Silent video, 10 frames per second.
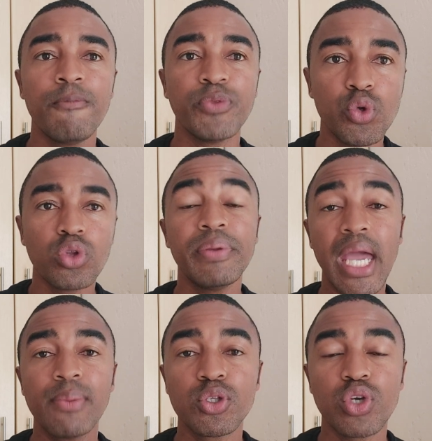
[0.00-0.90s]
you will be
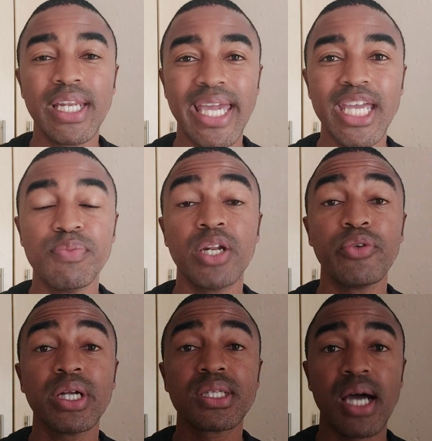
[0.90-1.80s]
able to engage me in
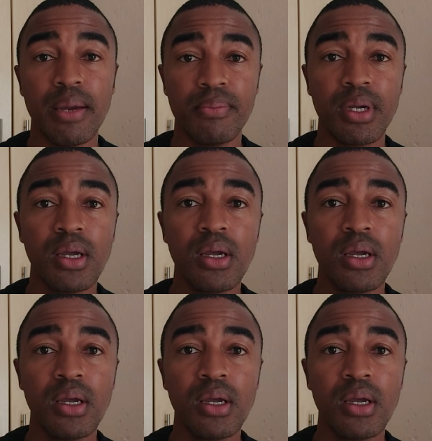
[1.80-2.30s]
real time.